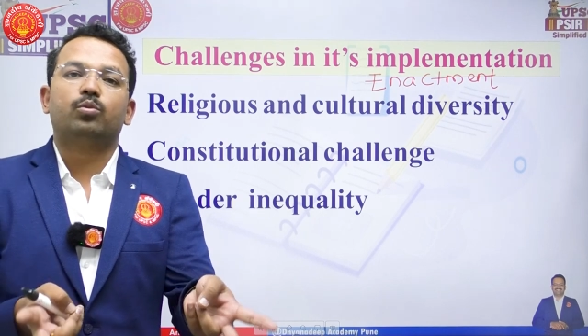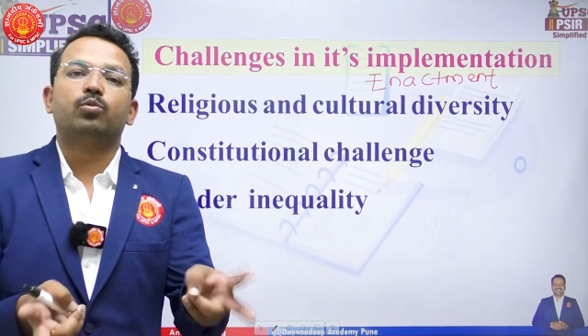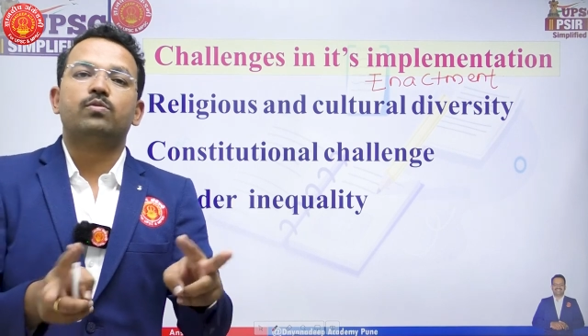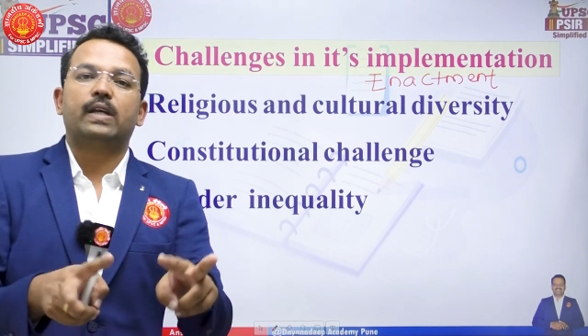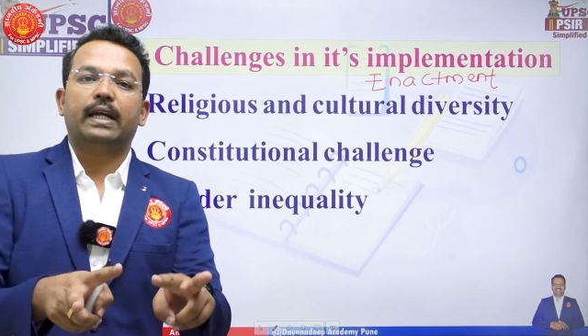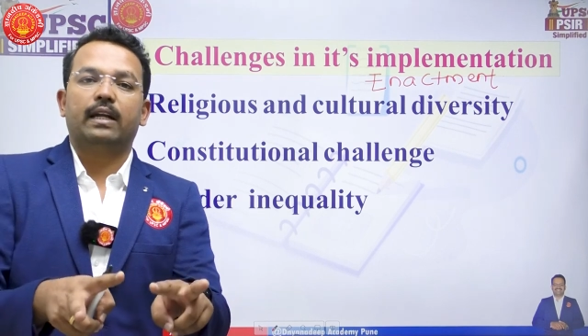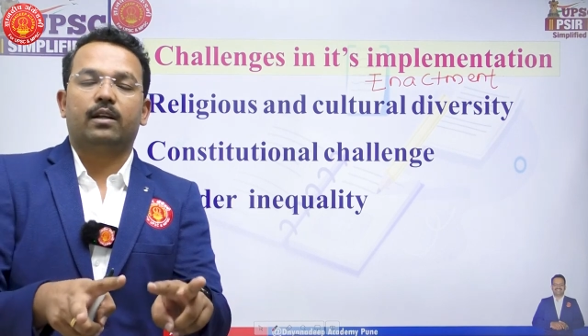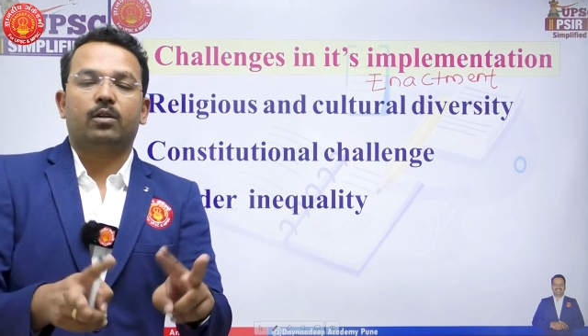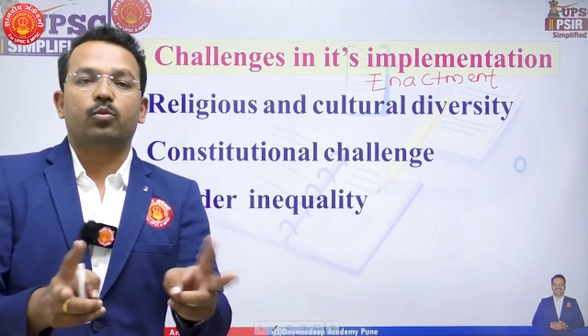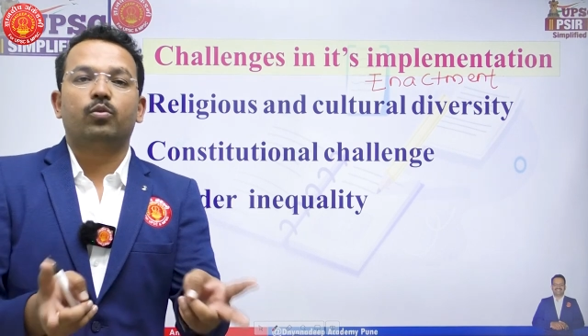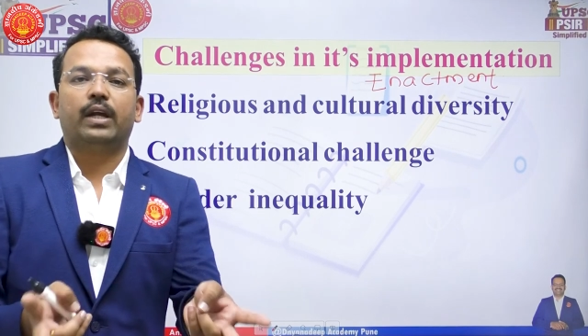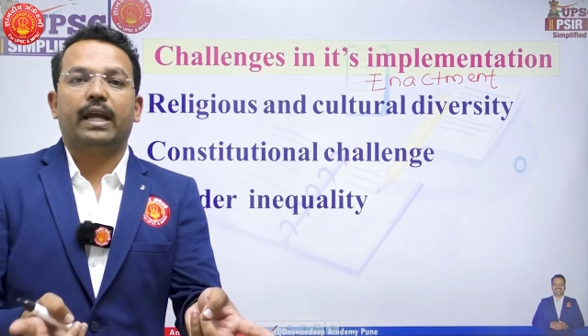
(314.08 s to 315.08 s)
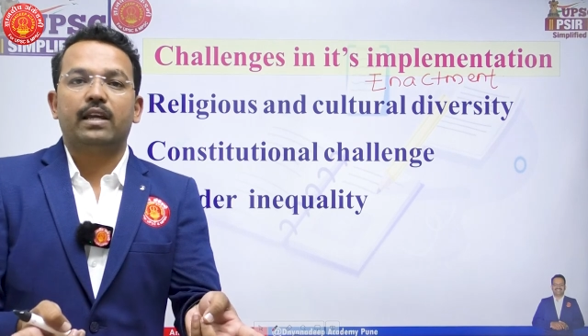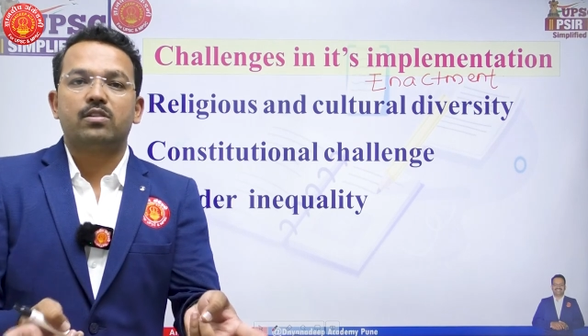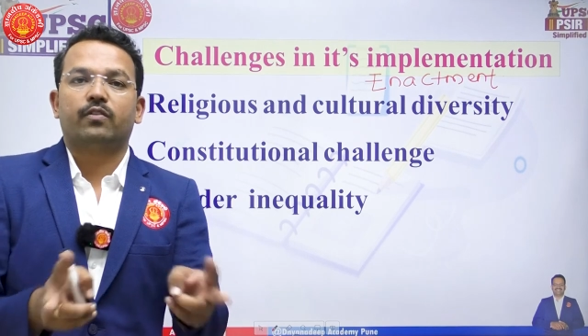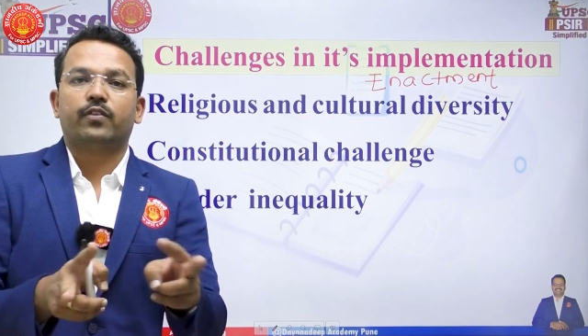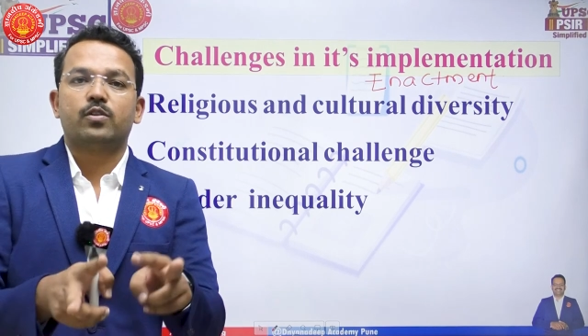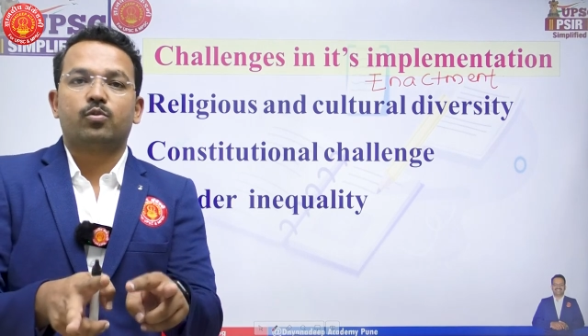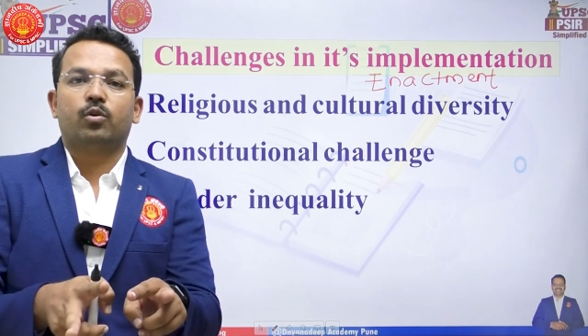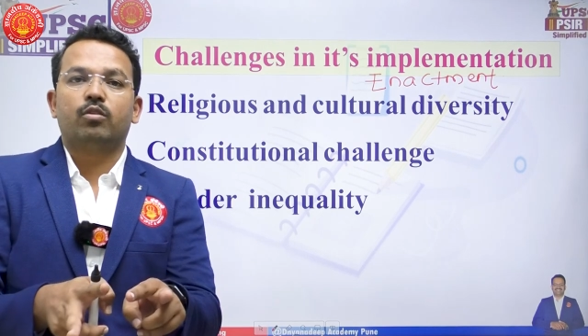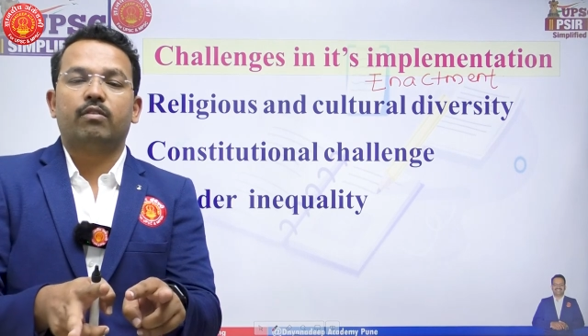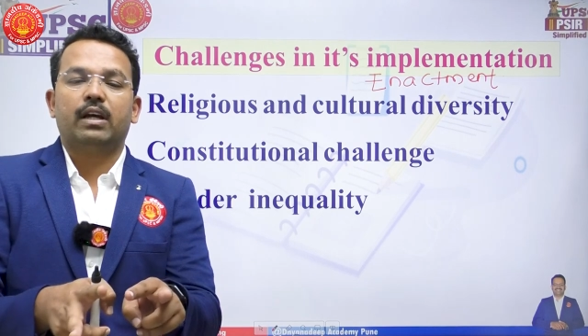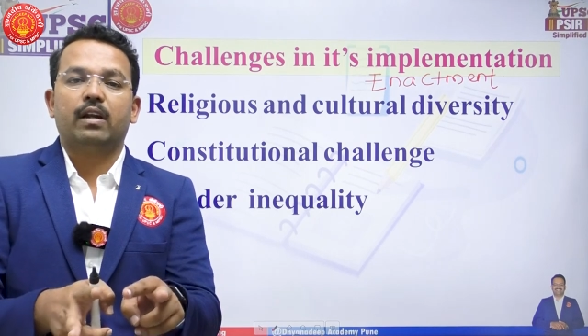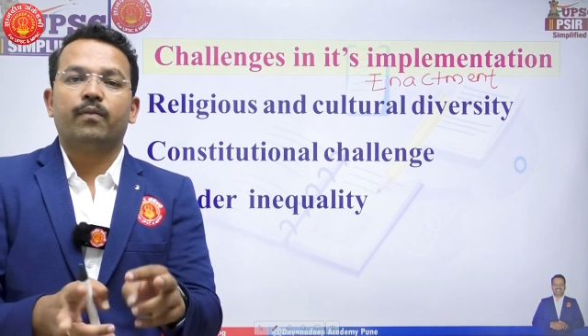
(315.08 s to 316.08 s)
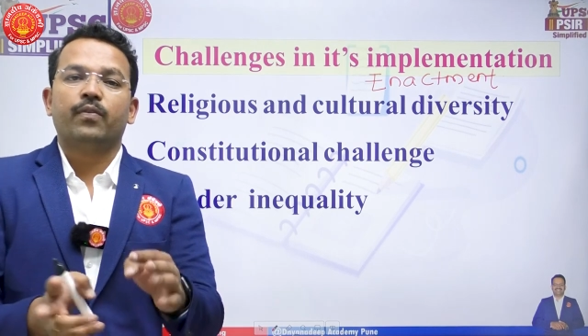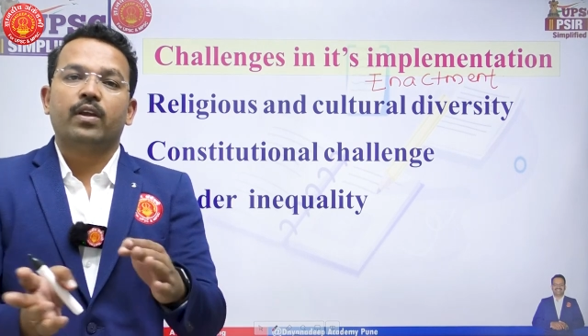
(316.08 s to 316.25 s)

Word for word: two side two edge of a sword where